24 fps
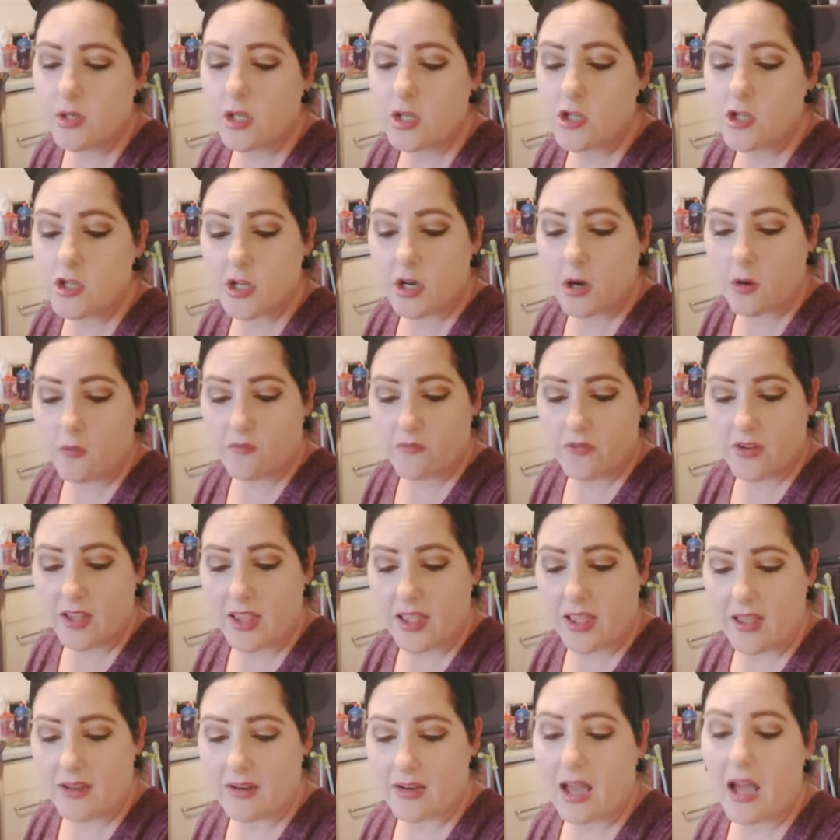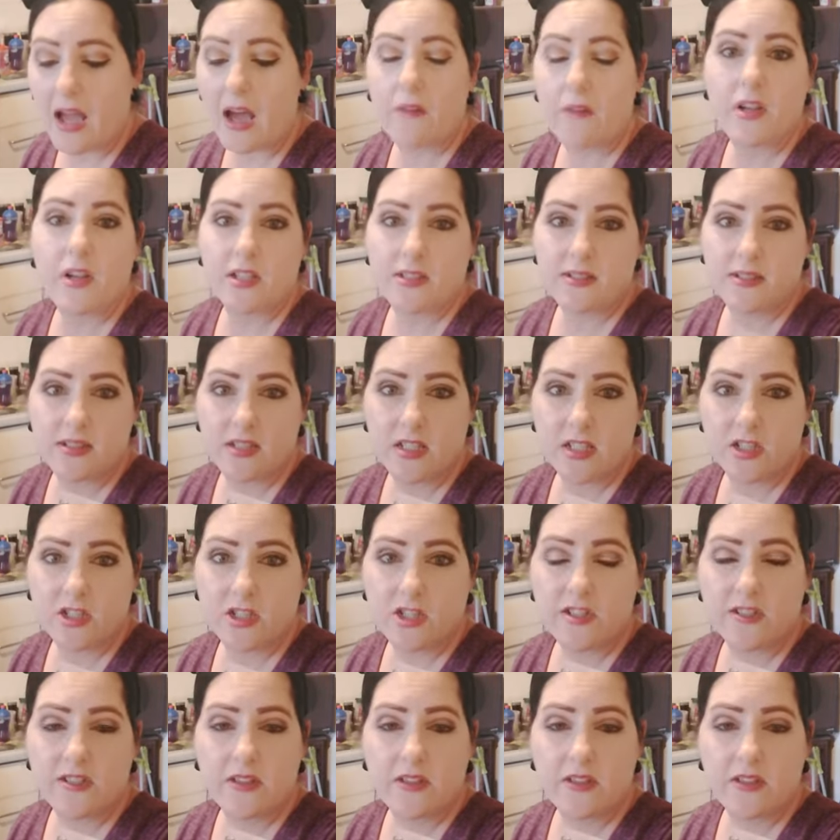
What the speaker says: And don't forget Harriet Stitches,